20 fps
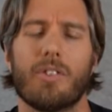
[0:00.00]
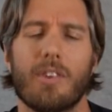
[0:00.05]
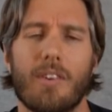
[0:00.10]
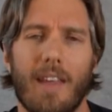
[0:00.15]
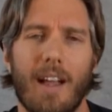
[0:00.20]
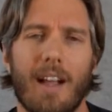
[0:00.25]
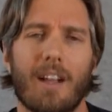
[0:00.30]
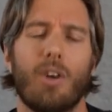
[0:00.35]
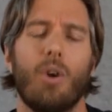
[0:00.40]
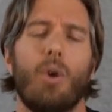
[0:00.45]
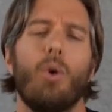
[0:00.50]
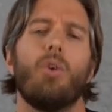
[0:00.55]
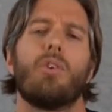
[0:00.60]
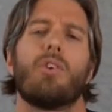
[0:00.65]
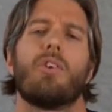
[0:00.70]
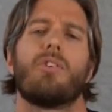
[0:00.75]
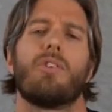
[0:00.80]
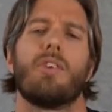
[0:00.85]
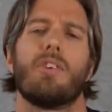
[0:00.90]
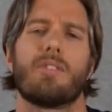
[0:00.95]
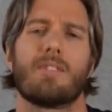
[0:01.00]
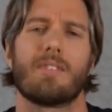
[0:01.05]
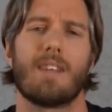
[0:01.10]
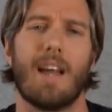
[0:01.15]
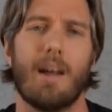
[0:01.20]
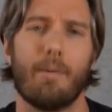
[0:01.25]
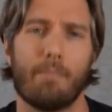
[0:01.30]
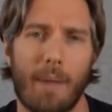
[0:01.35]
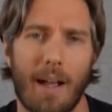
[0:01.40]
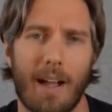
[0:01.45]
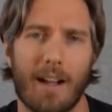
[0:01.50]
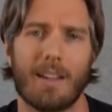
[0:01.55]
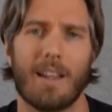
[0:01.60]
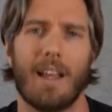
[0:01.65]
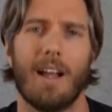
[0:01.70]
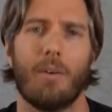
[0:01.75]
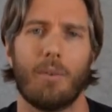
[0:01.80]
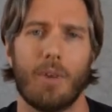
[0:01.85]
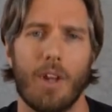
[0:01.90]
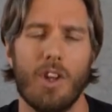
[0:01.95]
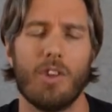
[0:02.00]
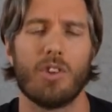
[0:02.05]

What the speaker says: and that causes this slap back down